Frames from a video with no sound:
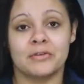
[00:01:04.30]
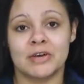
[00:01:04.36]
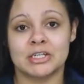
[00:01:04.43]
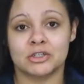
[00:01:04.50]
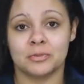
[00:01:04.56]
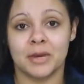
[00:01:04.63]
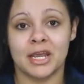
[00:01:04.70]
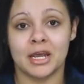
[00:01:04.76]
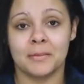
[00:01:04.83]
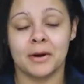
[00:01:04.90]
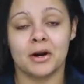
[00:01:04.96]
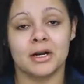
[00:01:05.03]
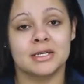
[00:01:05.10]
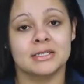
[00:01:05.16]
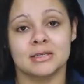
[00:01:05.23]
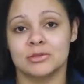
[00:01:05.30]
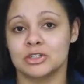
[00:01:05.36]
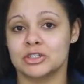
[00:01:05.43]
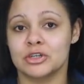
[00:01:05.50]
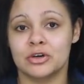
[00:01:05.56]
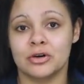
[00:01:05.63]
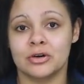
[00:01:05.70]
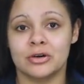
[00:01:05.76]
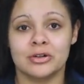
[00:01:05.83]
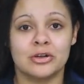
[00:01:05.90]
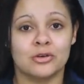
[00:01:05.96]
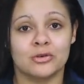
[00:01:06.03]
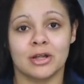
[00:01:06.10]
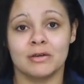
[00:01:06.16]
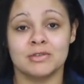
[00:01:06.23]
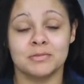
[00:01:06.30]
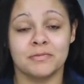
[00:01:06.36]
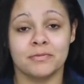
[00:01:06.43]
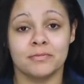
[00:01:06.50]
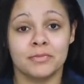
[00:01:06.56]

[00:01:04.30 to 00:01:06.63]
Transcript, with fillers: professional makeup artist. I'm just a girl who loves